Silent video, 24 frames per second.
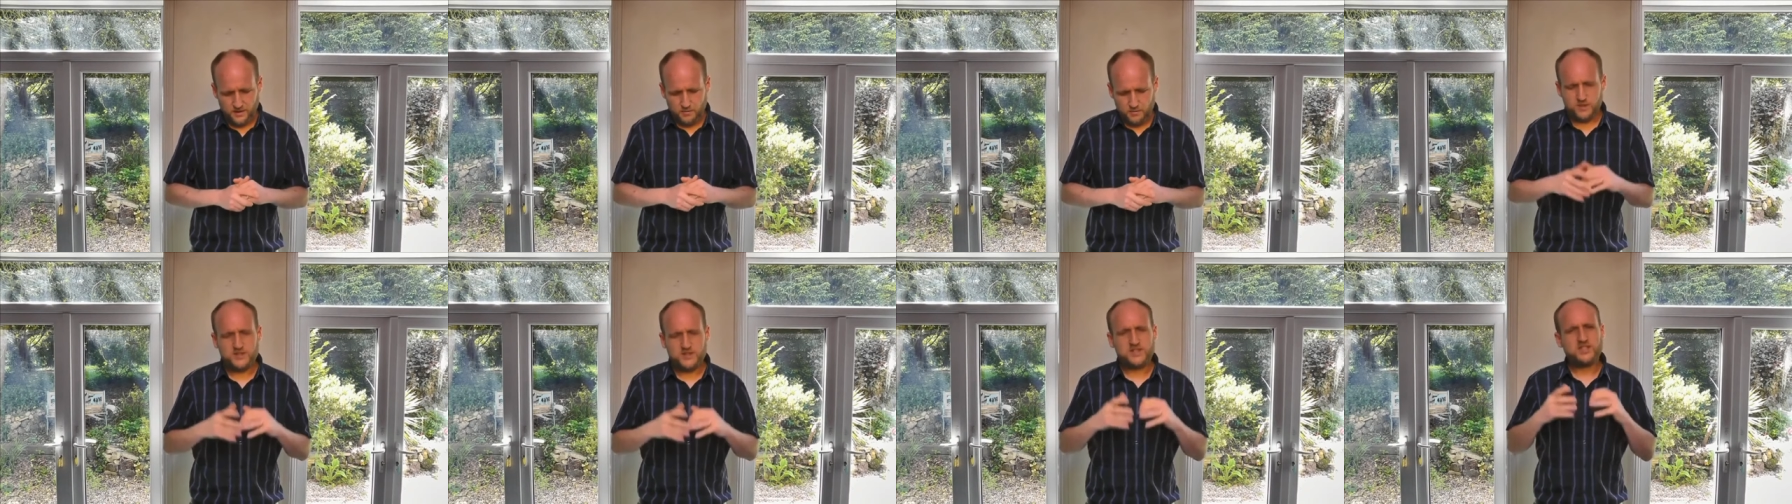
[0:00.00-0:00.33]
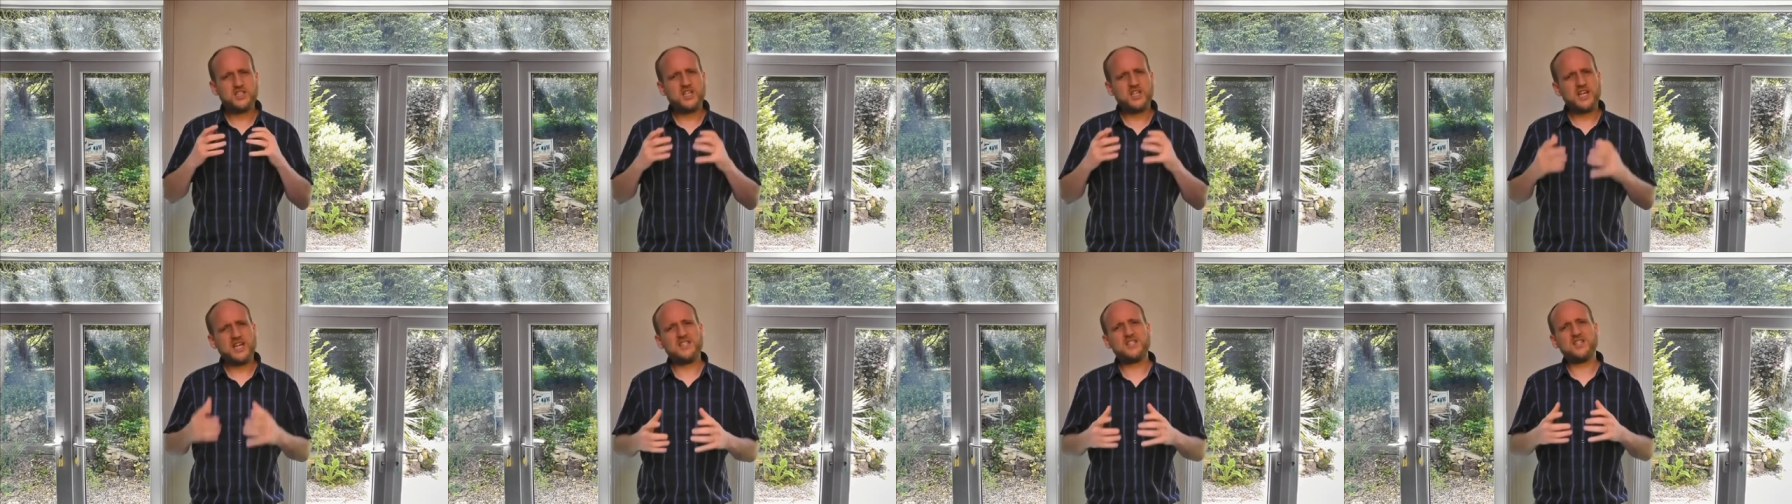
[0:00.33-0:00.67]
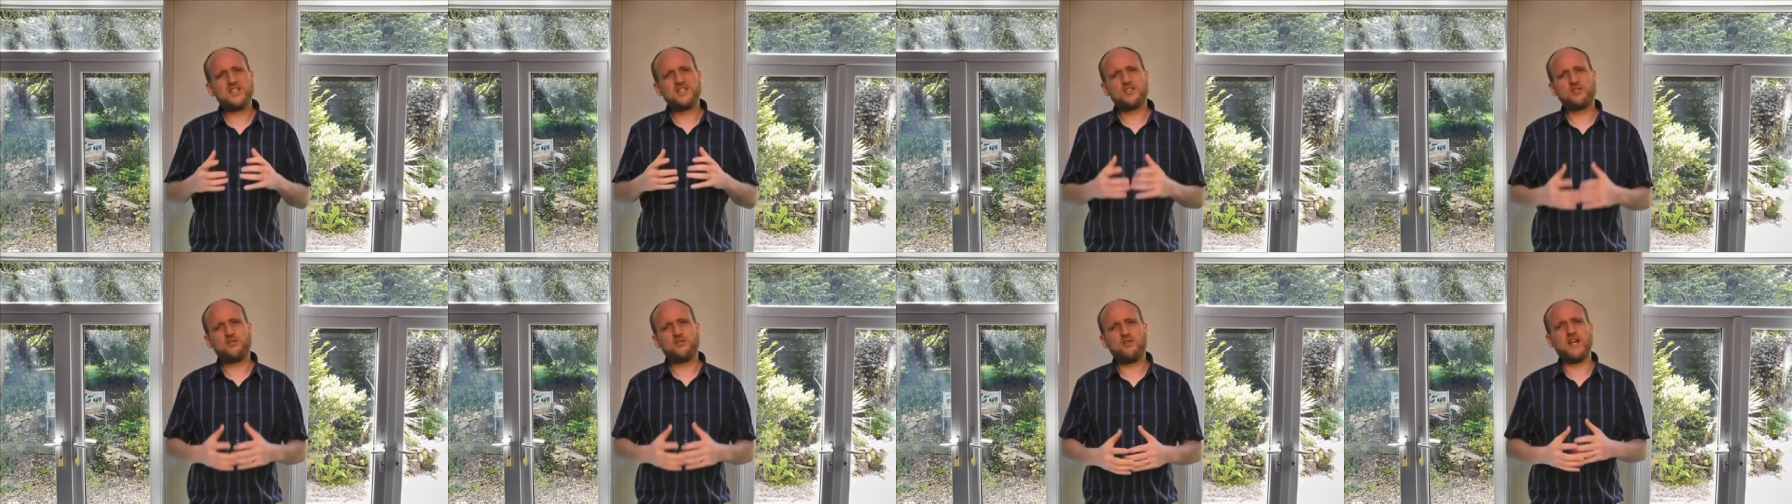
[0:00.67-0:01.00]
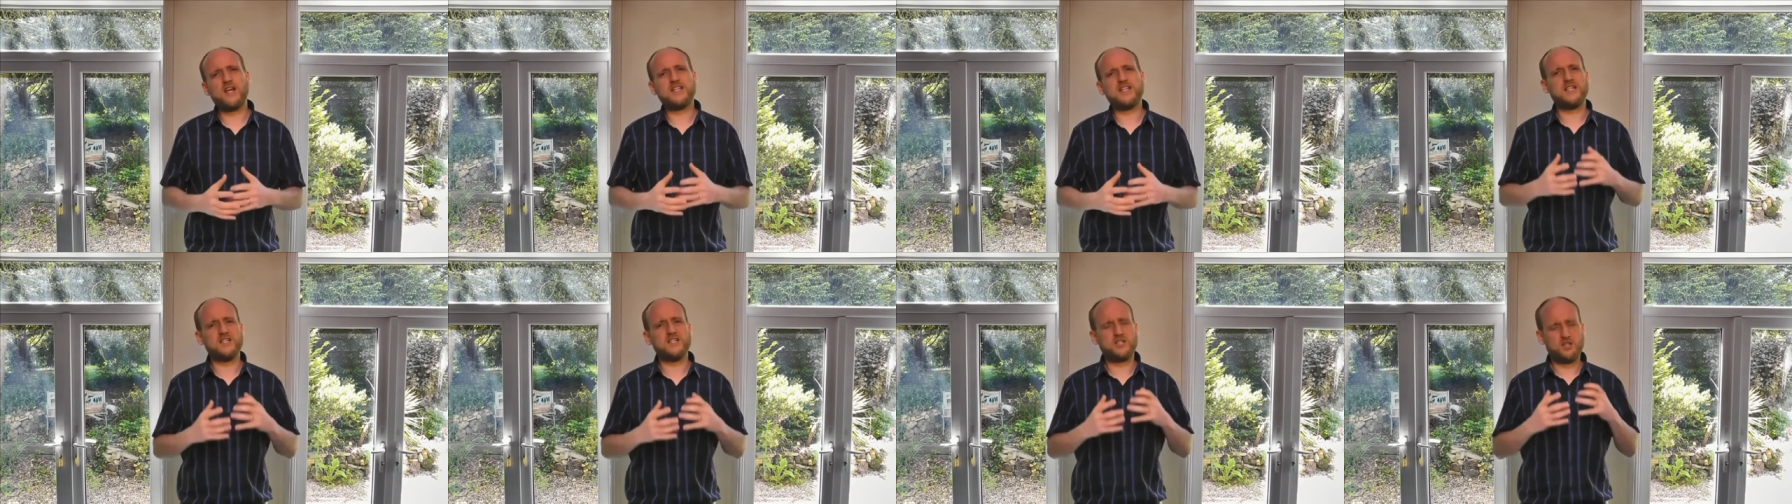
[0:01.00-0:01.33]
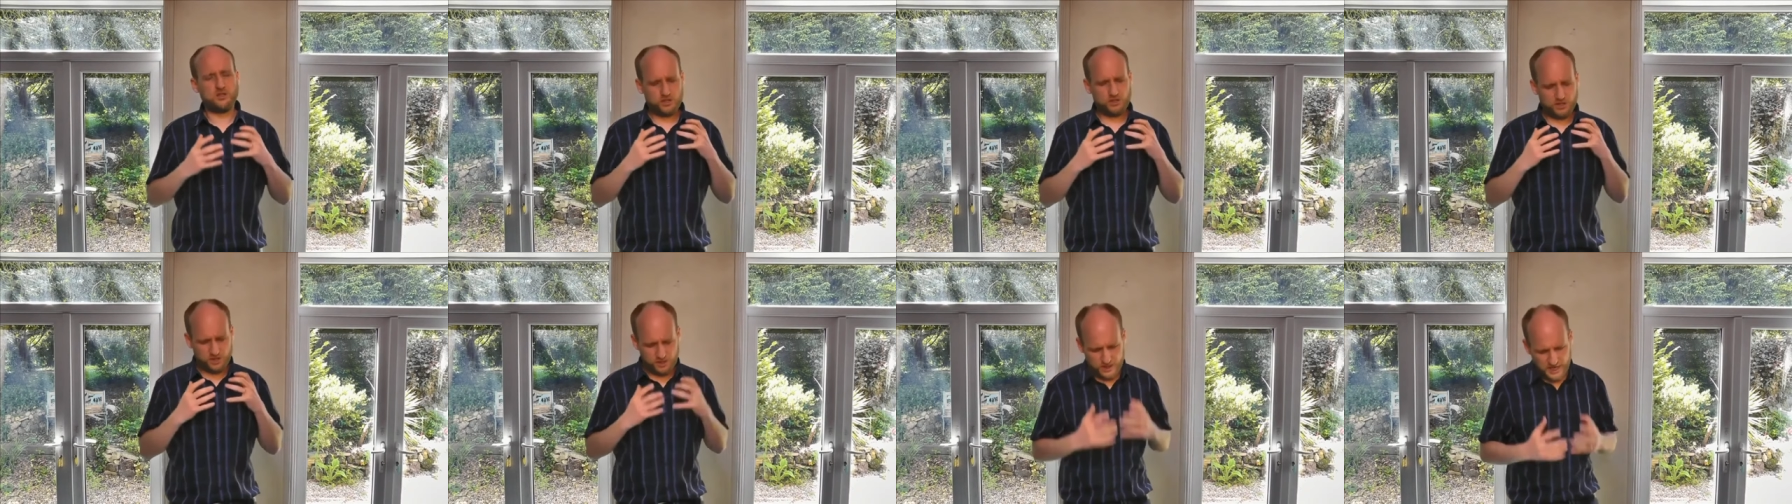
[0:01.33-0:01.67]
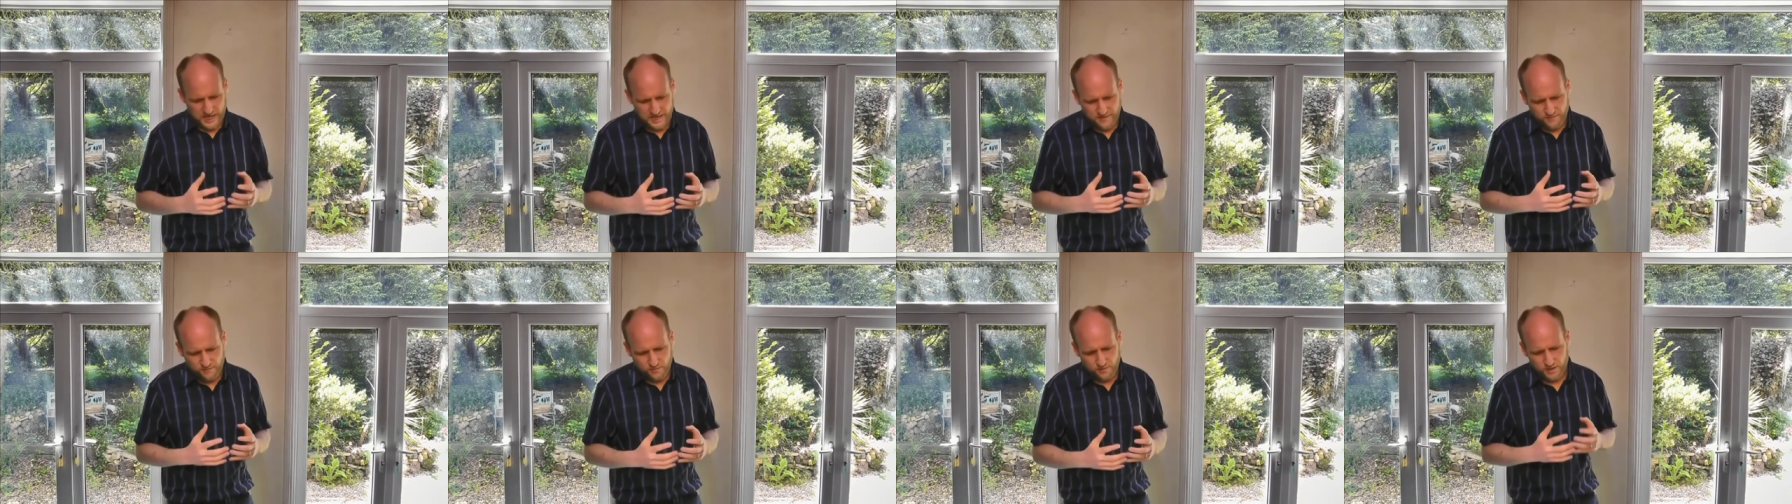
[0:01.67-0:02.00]
with Jesus Christ as your
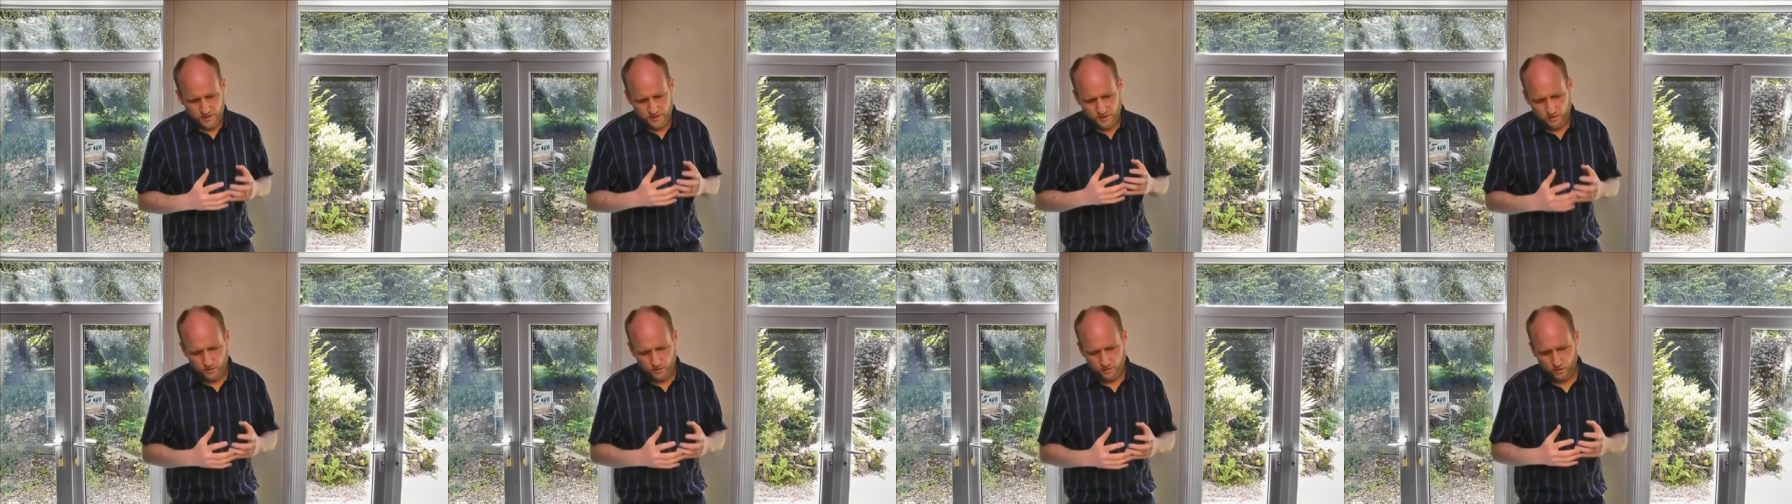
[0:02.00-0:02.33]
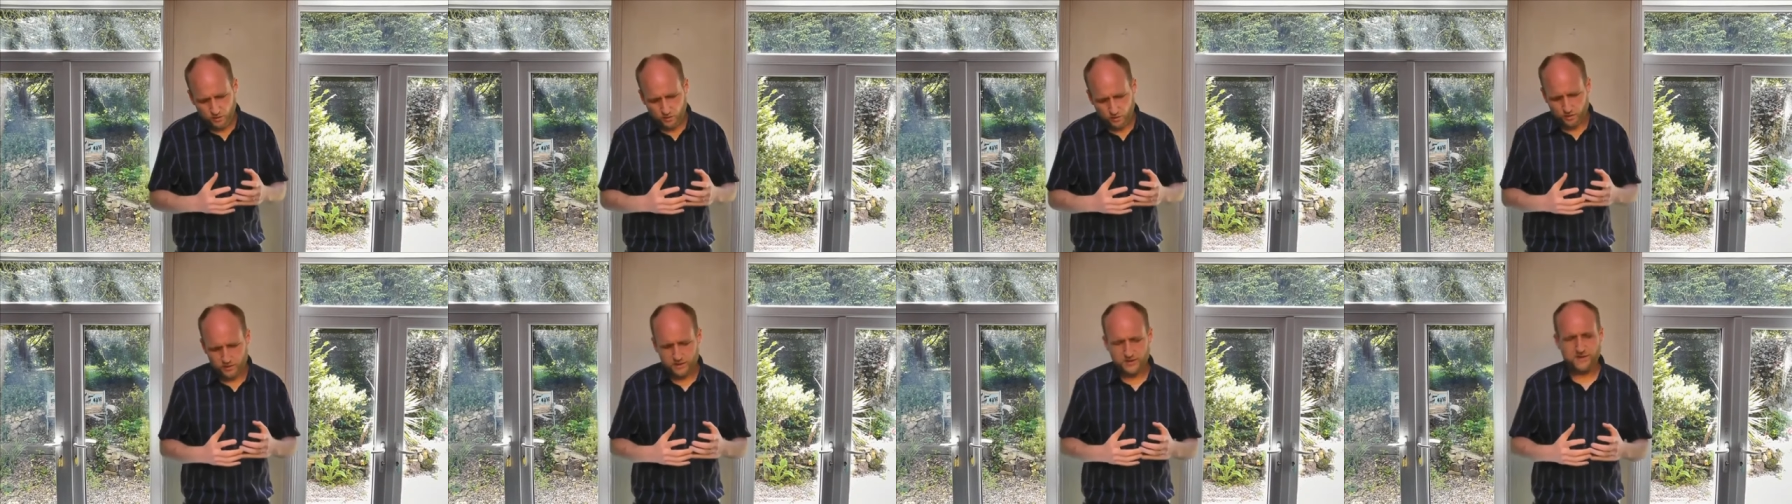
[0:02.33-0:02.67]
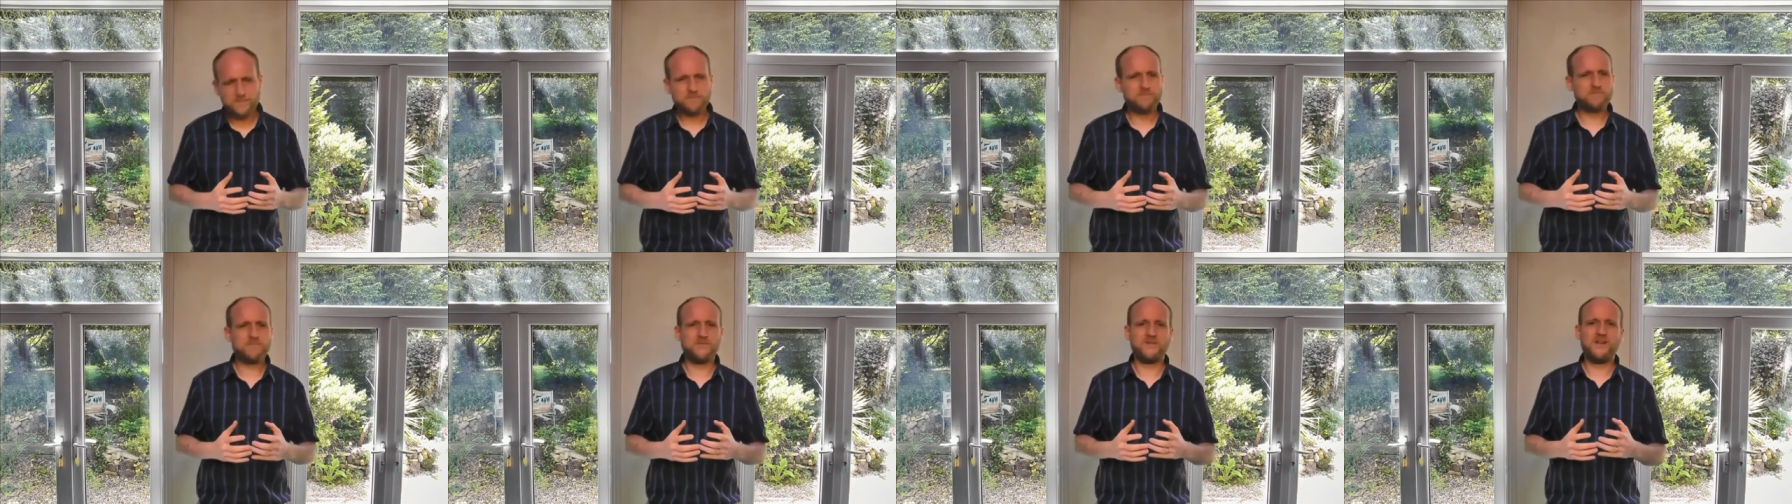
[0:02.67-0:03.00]
Savior and your Lord,